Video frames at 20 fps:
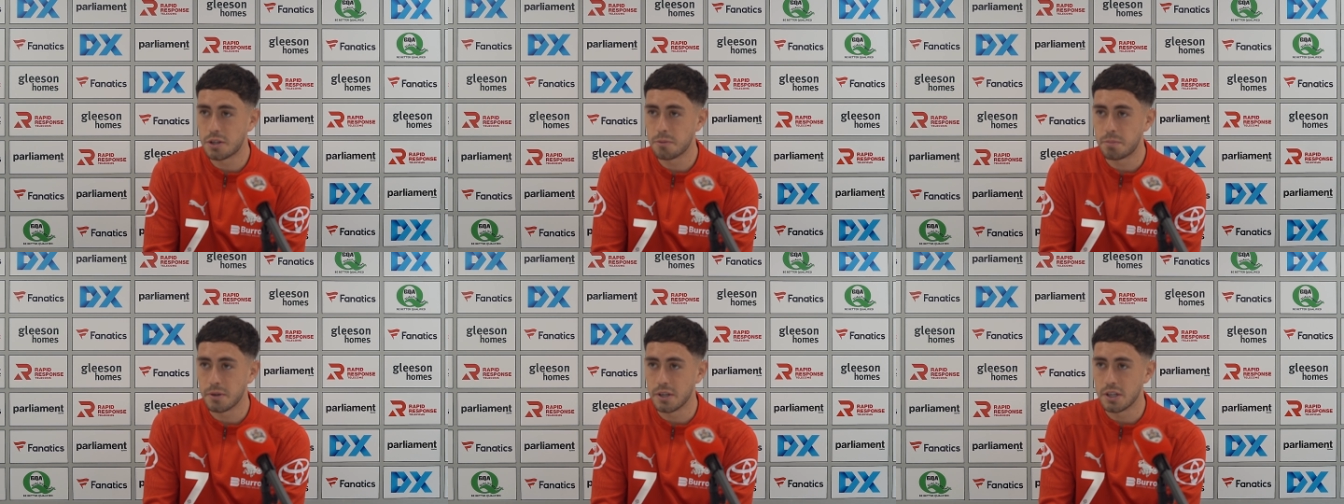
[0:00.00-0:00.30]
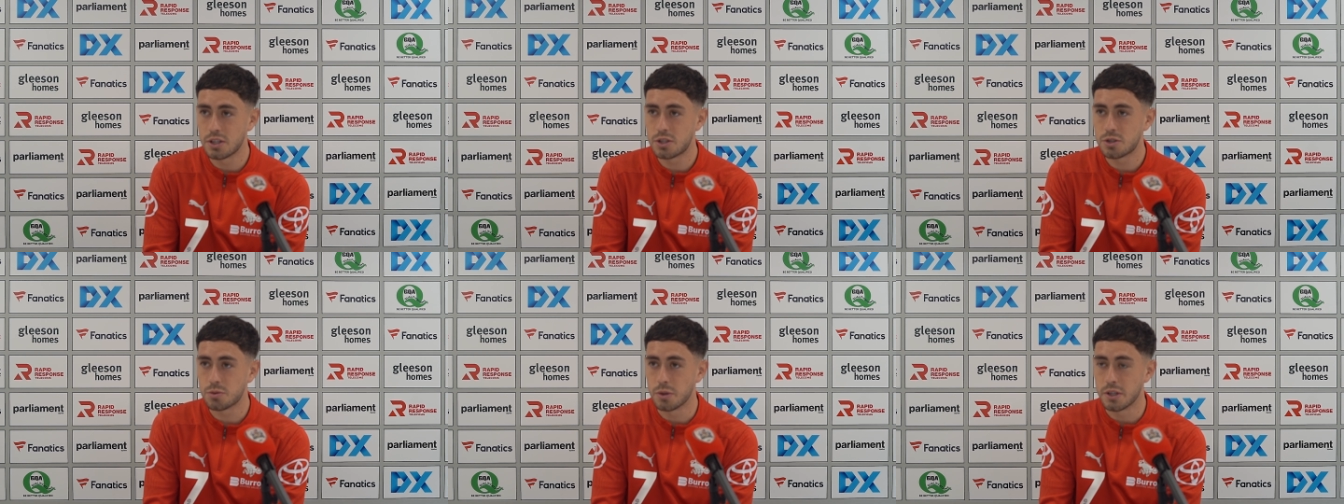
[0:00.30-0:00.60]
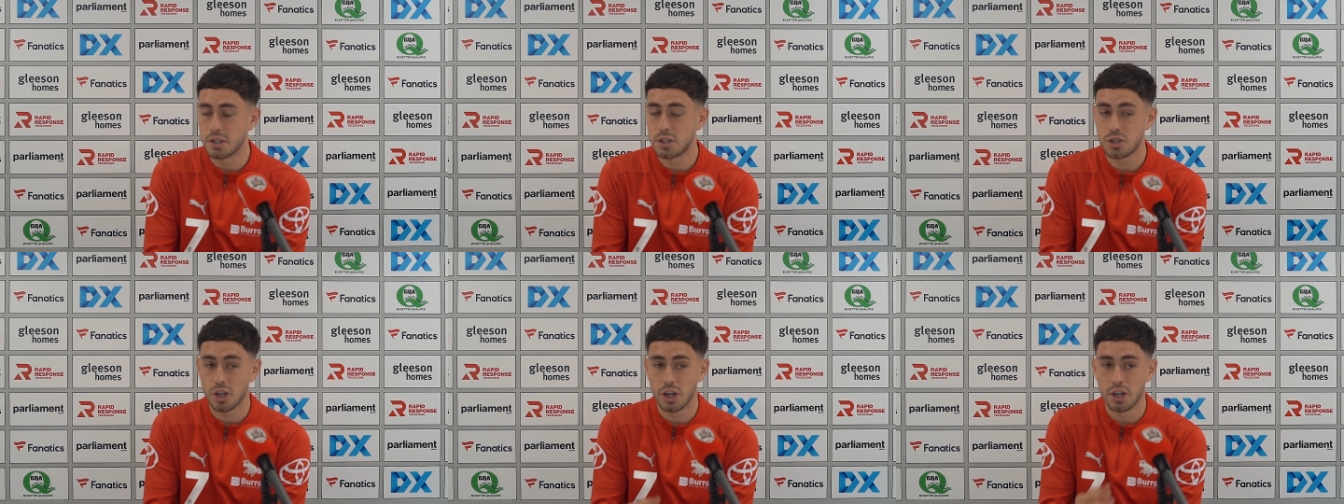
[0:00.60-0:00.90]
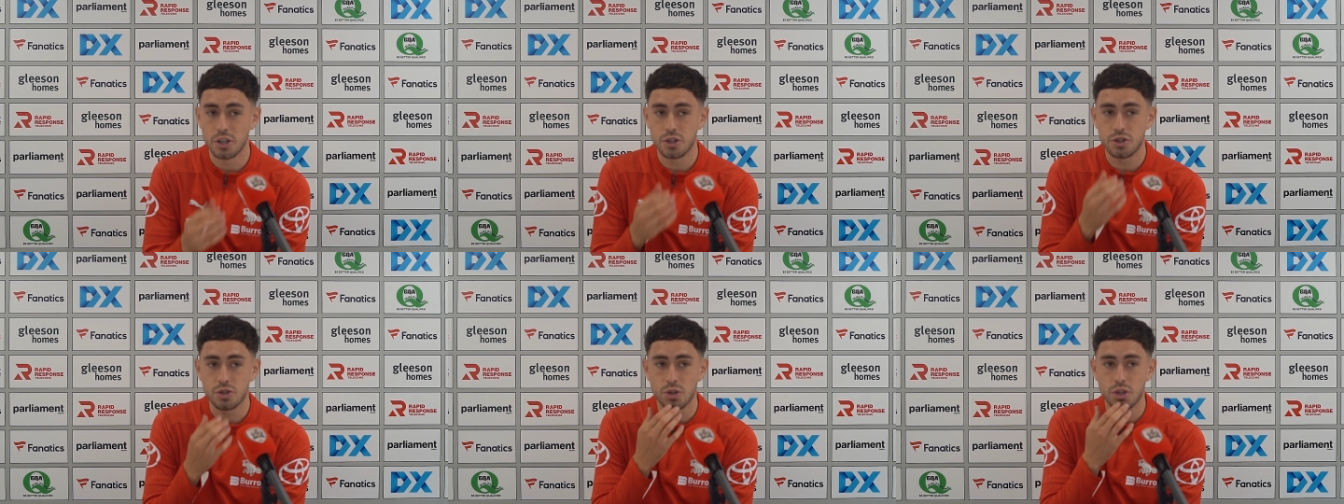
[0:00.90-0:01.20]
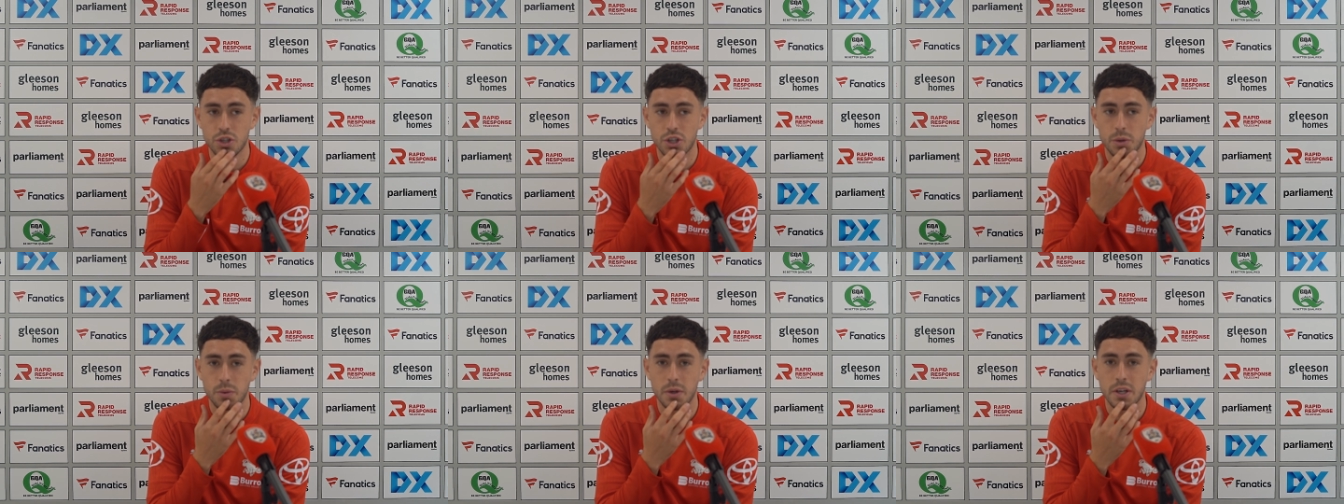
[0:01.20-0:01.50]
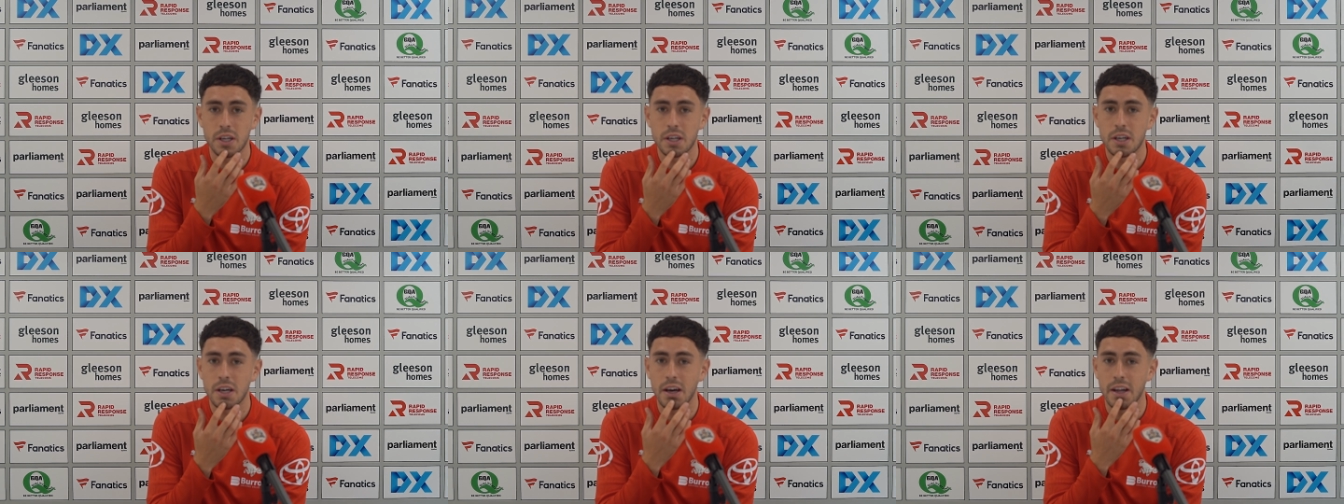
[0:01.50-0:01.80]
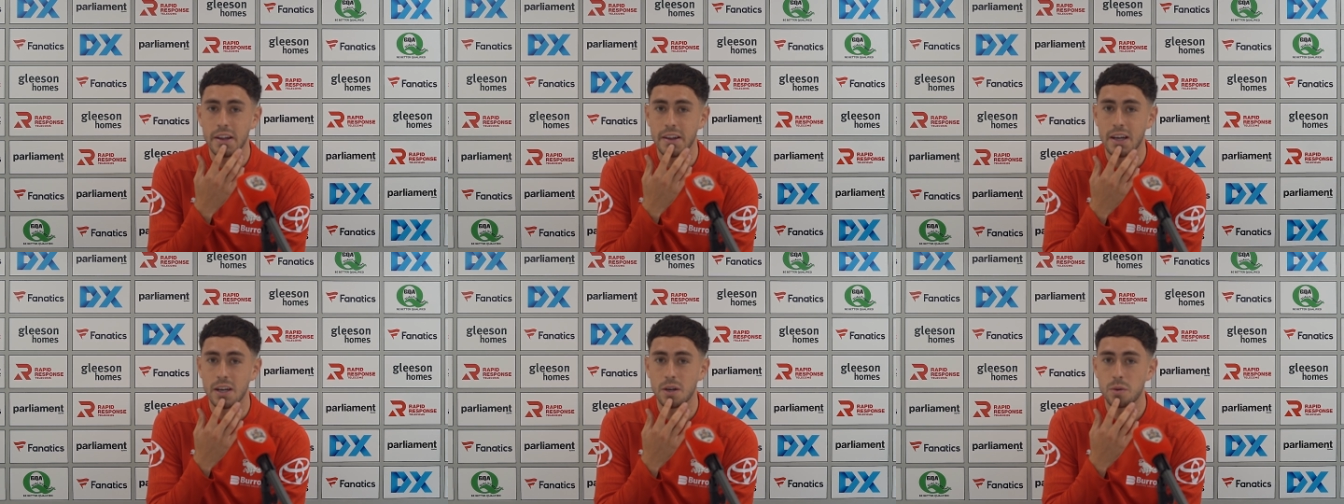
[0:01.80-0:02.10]
the pitch, which I enjoy doing.
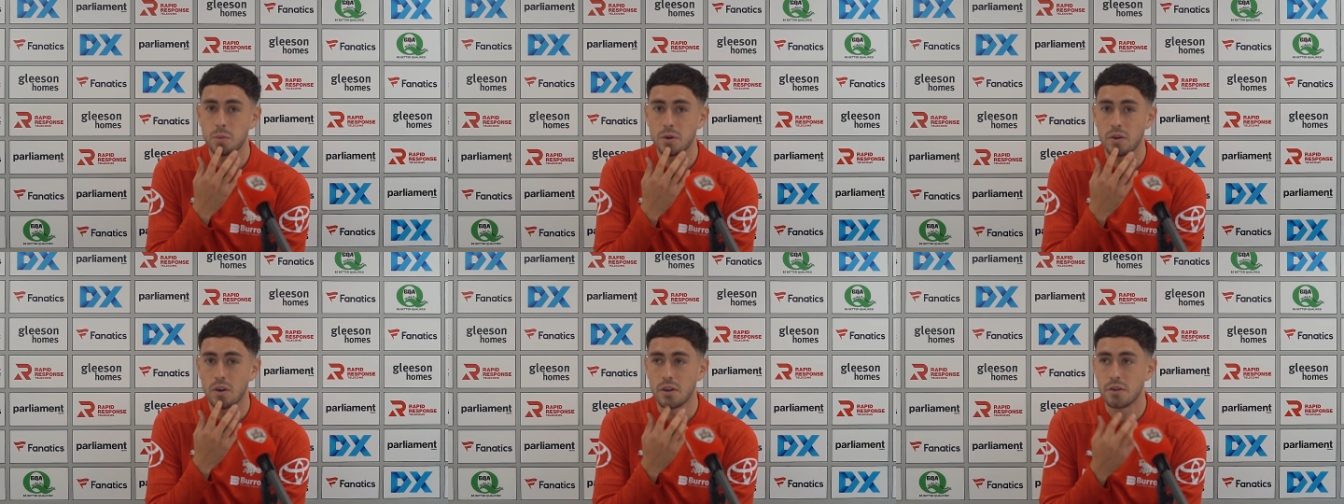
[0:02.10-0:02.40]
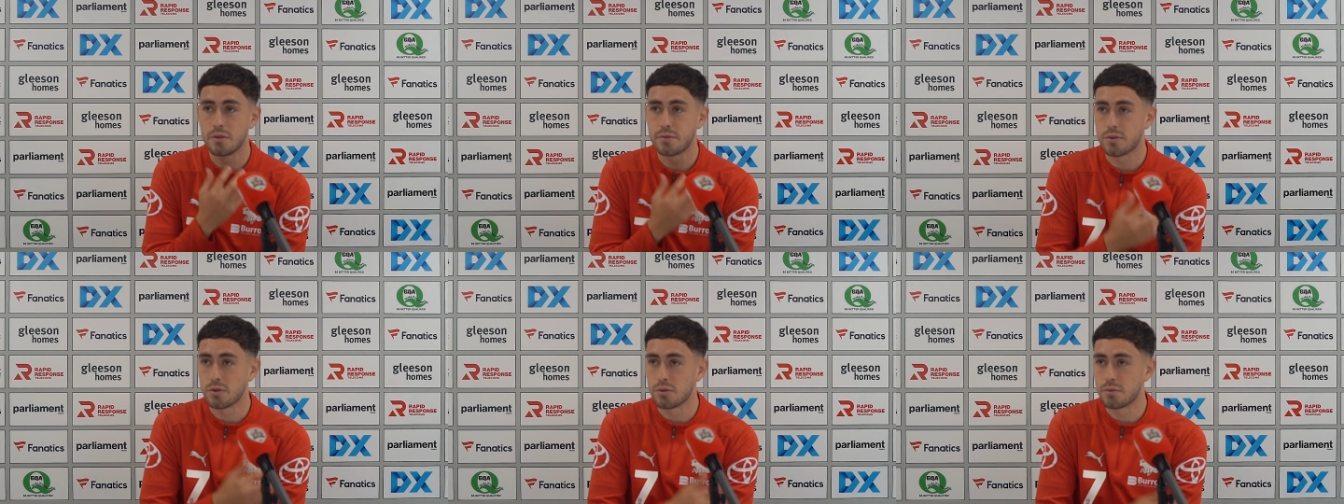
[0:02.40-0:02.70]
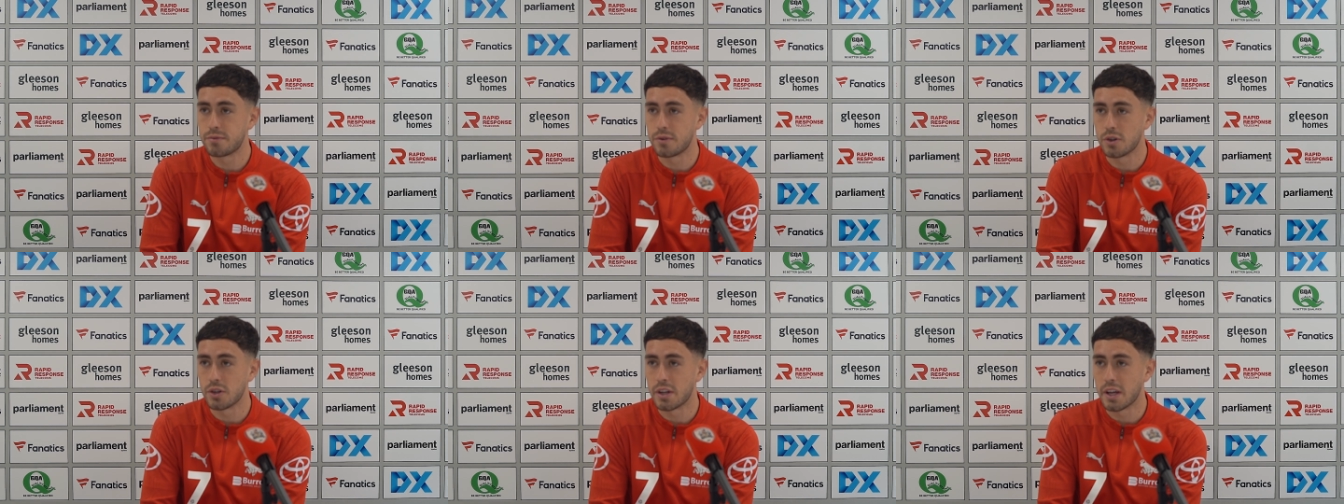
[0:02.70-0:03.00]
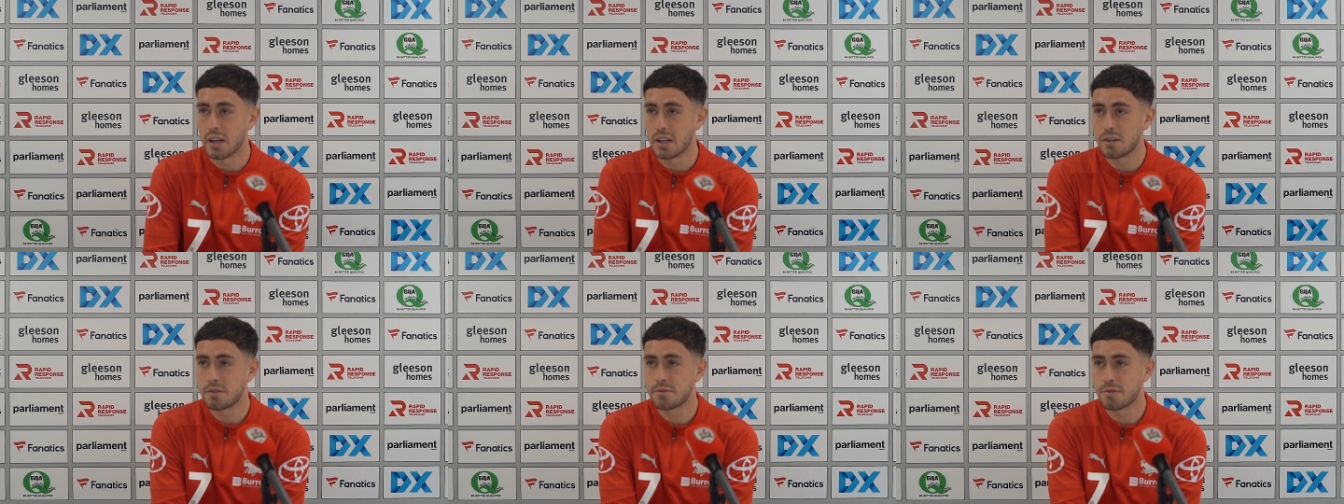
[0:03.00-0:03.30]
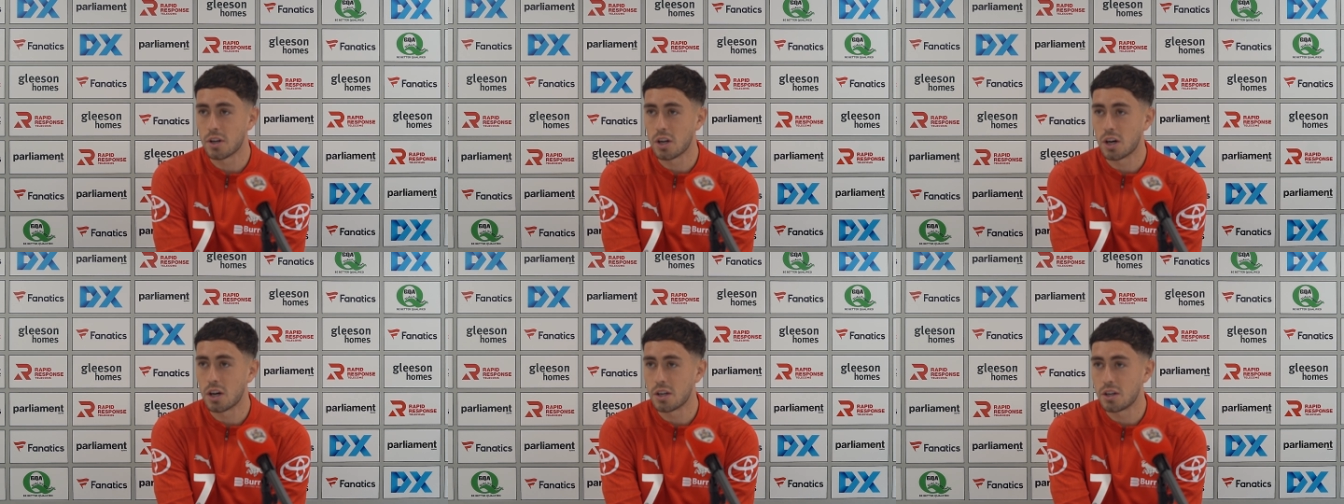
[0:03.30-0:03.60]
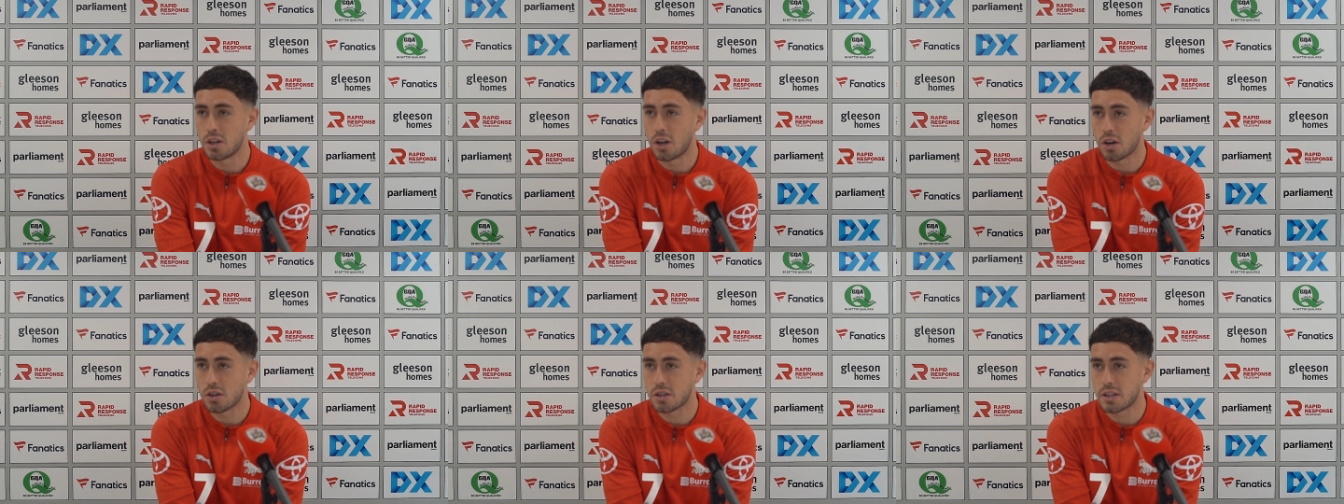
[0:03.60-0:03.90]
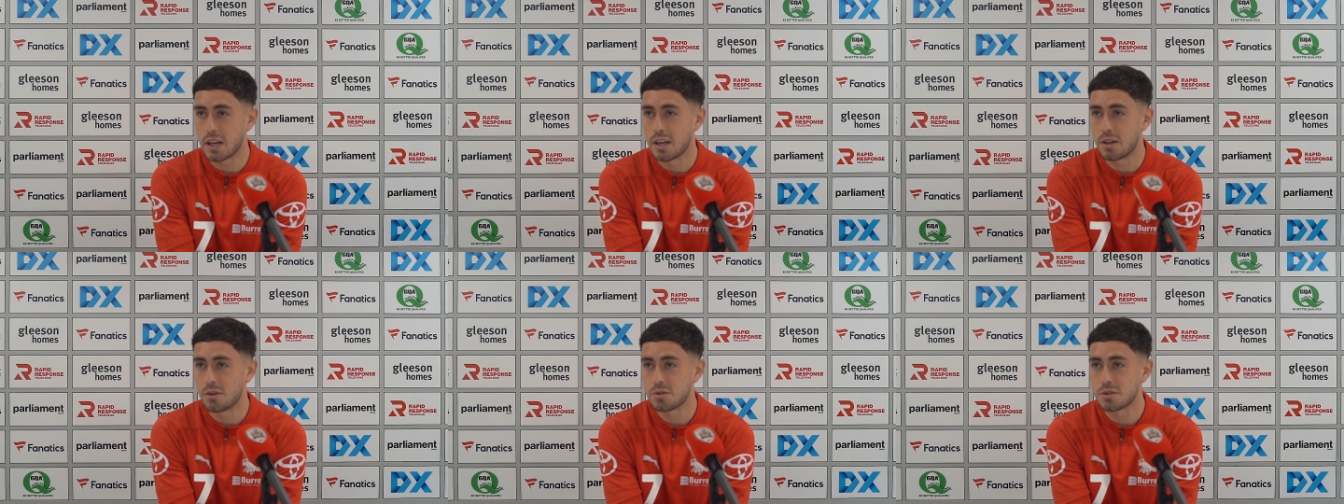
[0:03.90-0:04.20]
And then we're on the front foot then for like
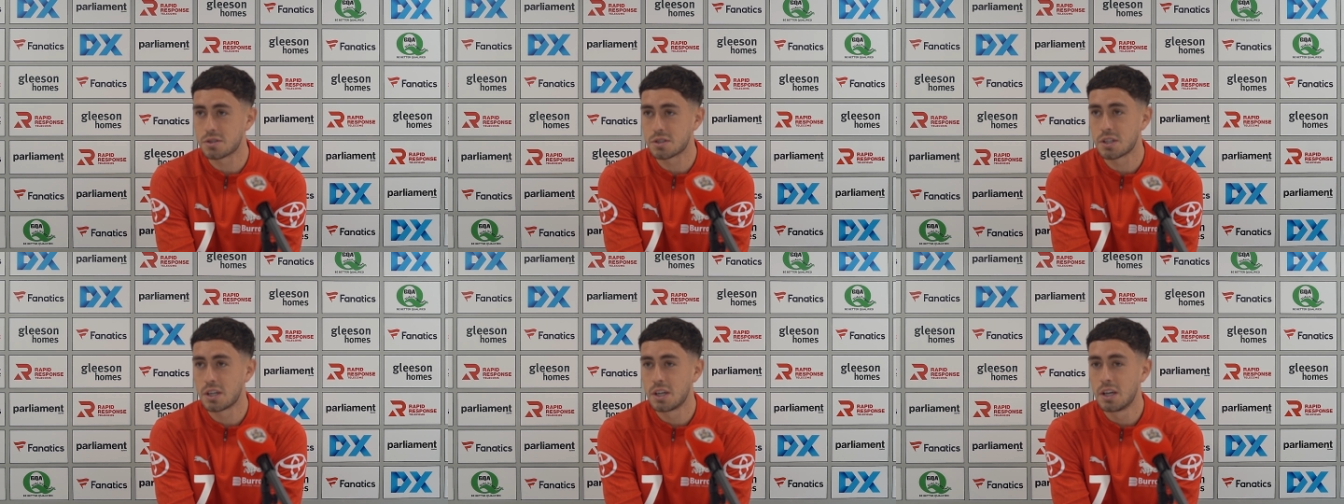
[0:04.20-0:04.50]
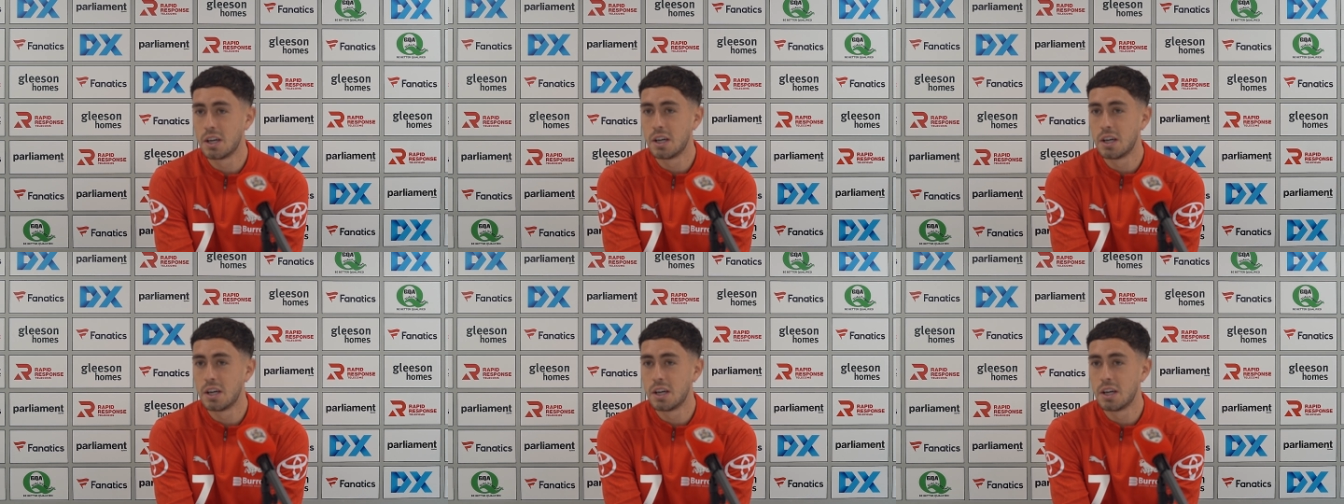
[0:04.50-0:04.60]
knockdowns.